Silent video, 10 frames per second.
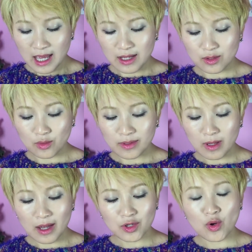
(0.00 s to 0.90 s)
And also
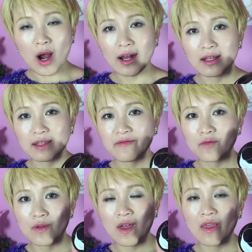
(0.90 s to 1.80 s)
I tried it
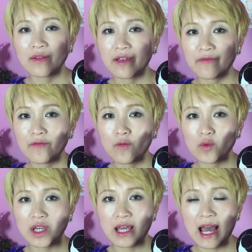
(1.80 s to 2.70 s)
for another day for
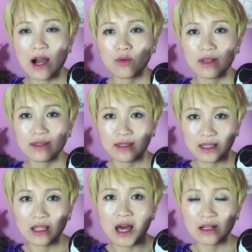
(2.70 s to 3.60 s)
14 hours.
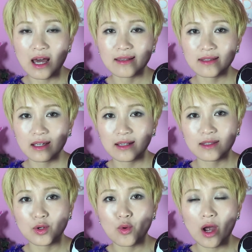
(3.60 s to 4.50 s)
The long lasting is
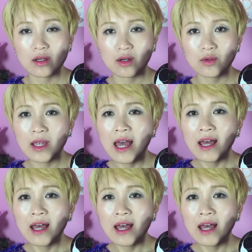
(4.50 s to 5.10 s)
still quite good.